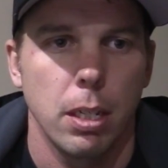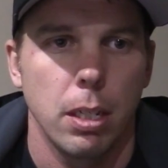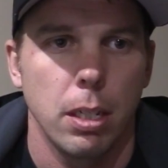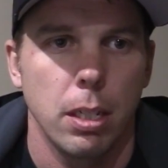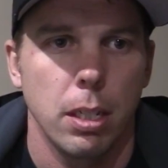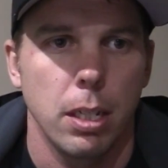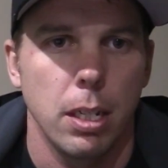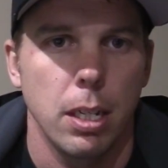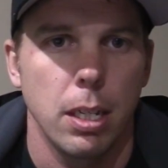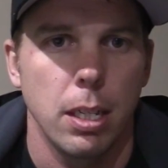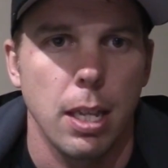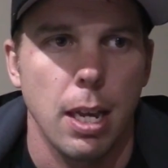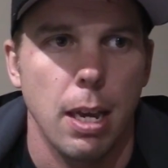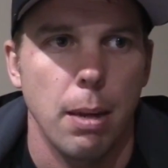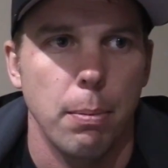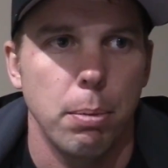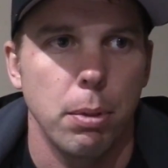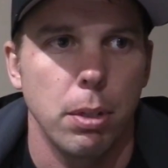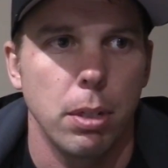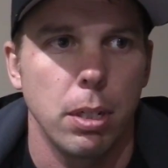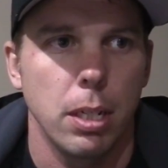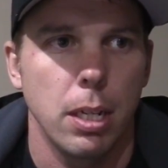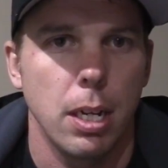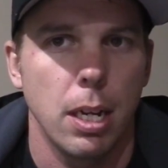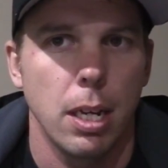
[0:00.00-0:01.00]
get that
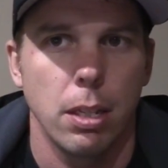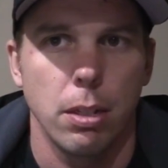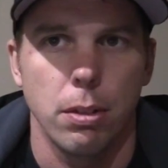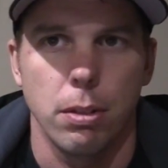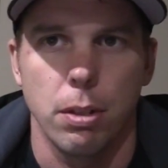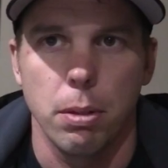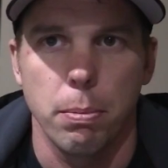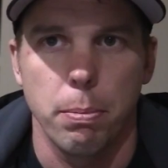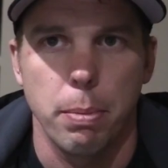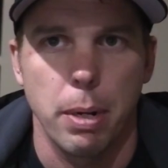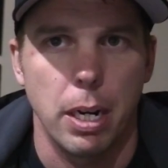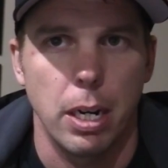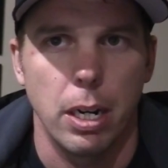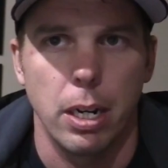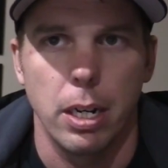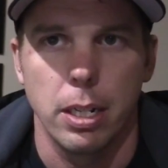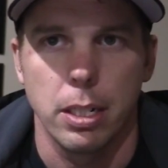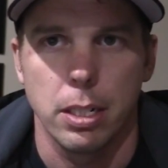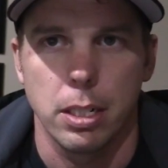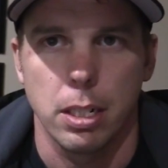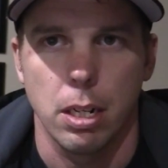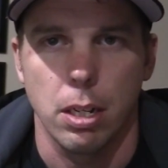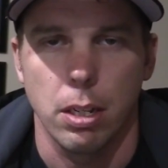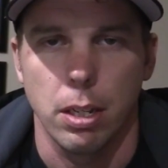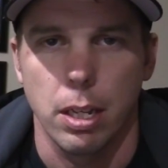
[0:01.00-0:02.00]
put together, new bearings
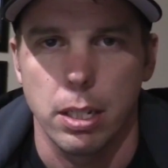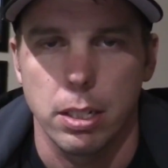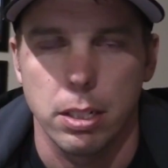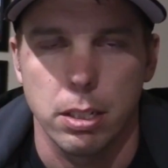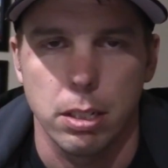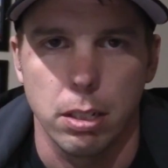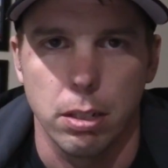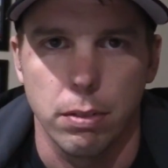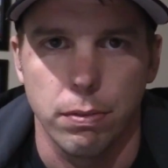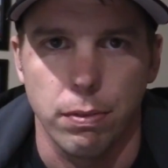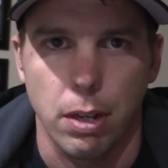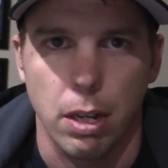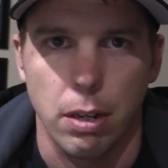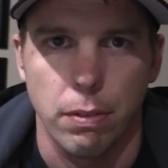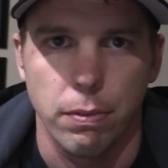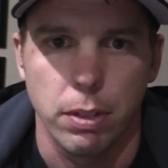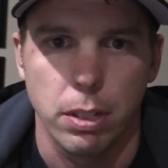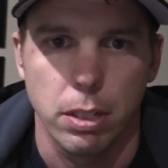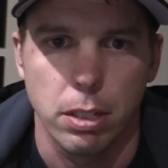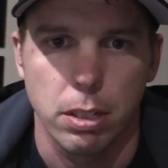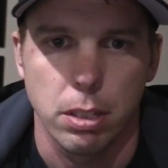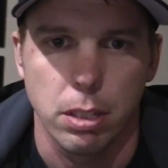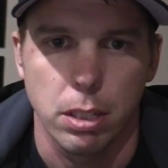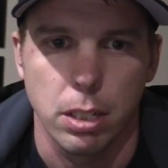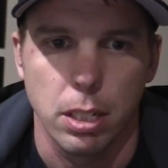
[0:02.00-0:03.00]
and all that stuff,
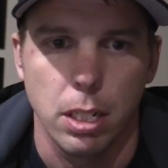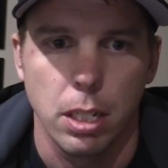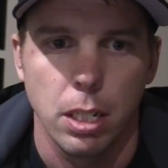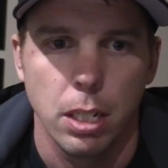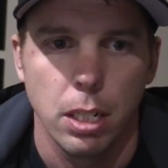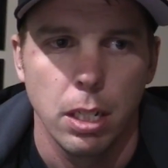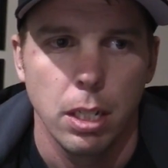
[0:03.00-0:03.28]
obviously.